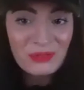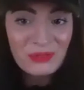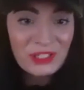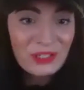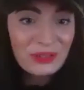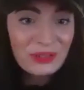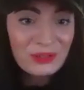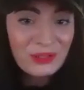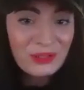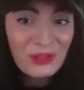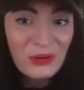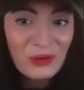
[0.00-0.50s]

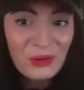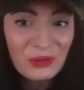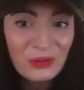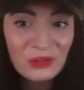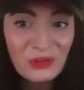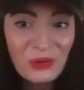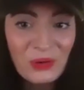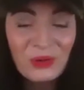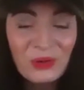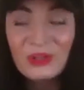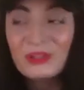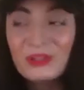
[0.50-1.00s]

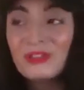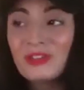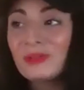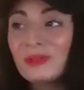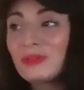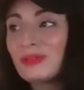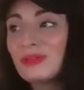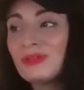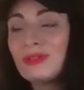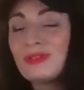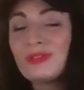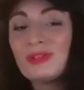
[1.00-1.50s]
a
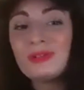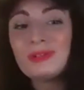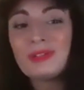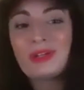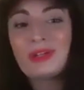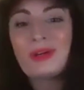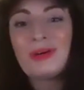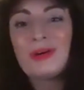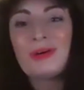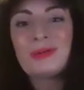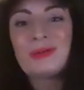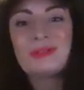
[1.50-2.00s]
children's
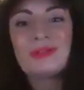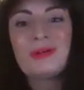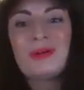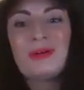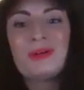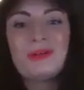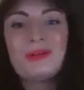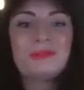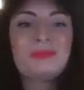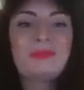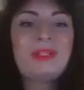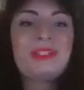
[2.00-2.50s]
unicorn horn,